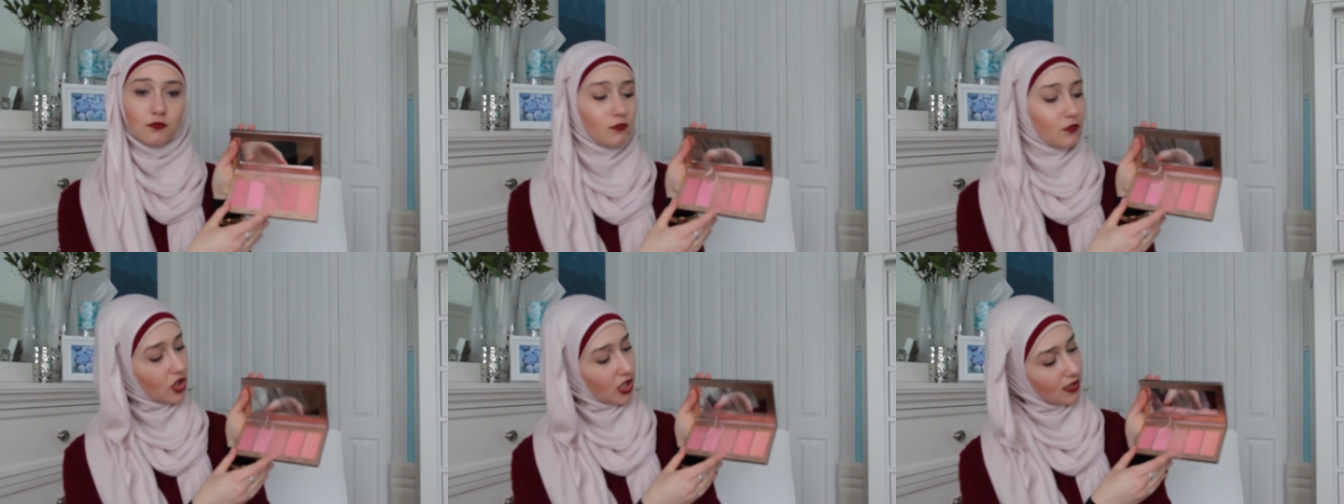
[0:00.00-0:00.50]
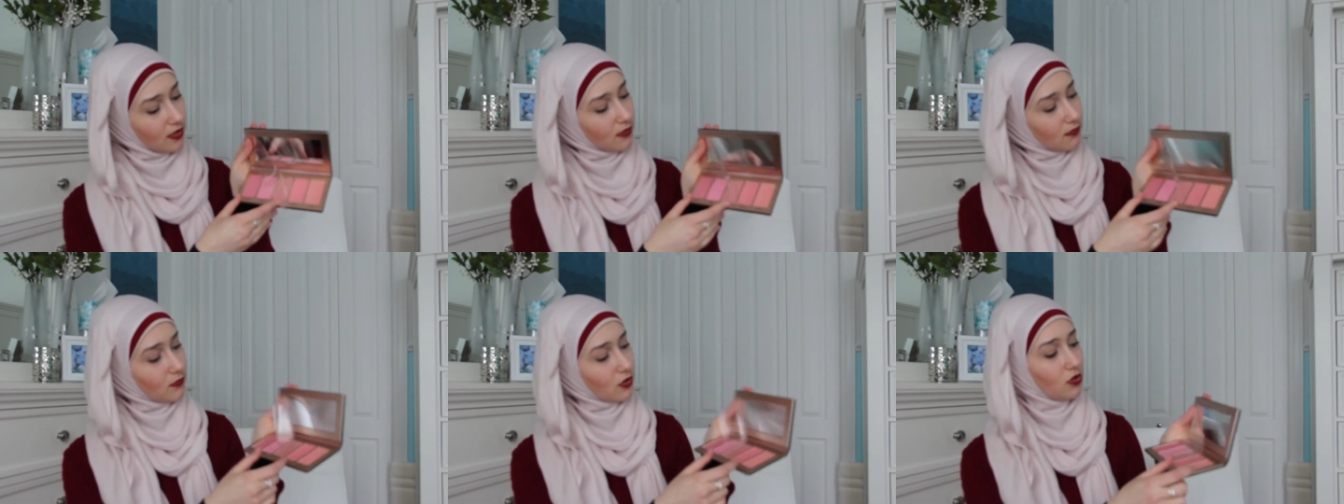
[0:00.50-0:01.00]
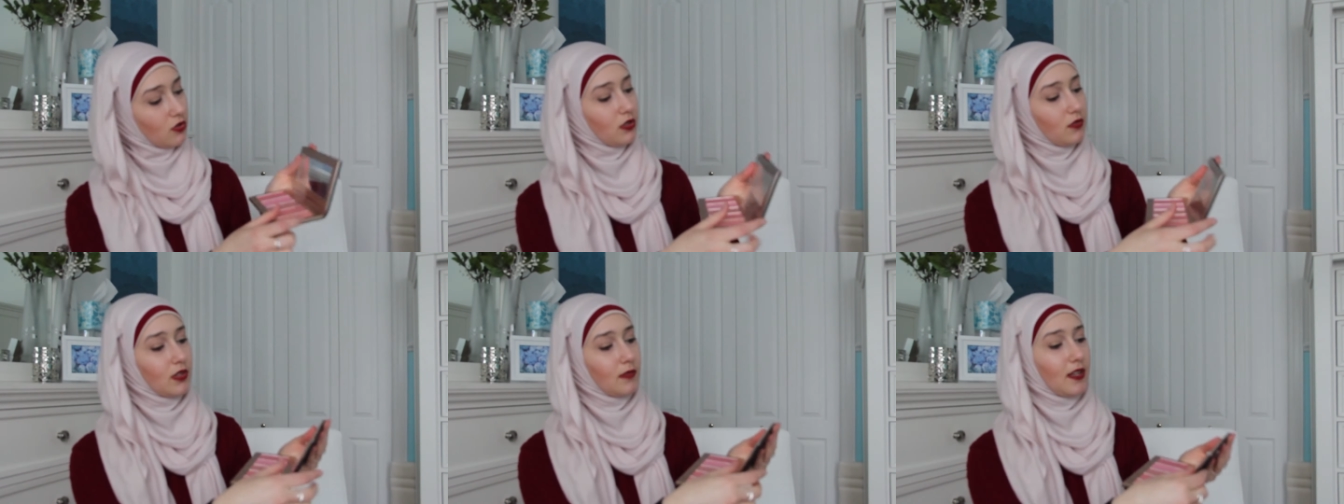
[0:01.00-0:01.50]
shades. Do not
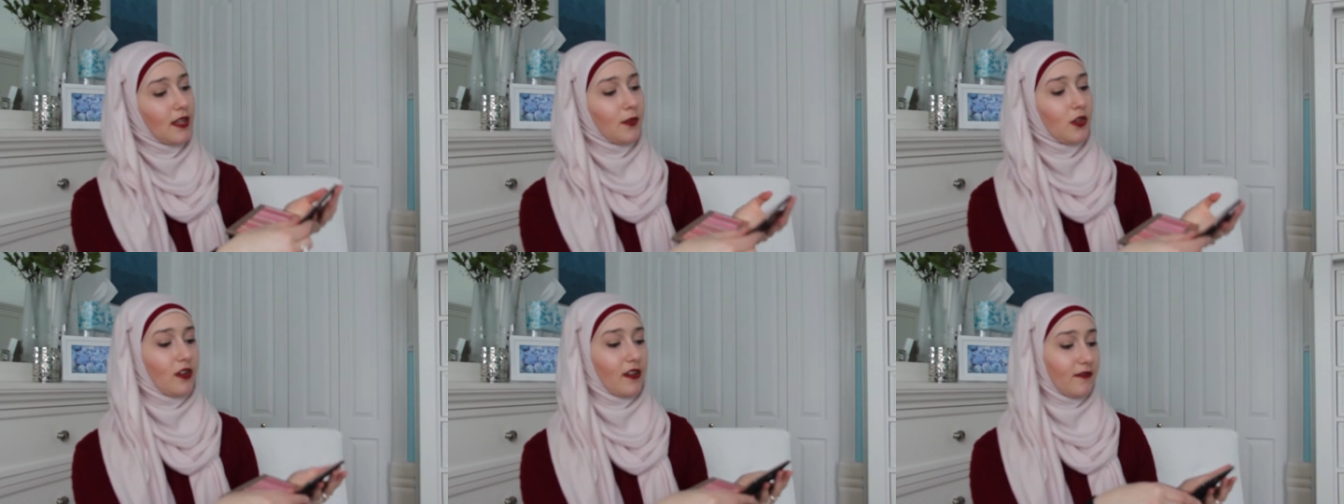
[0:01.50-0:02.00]
want to blend me.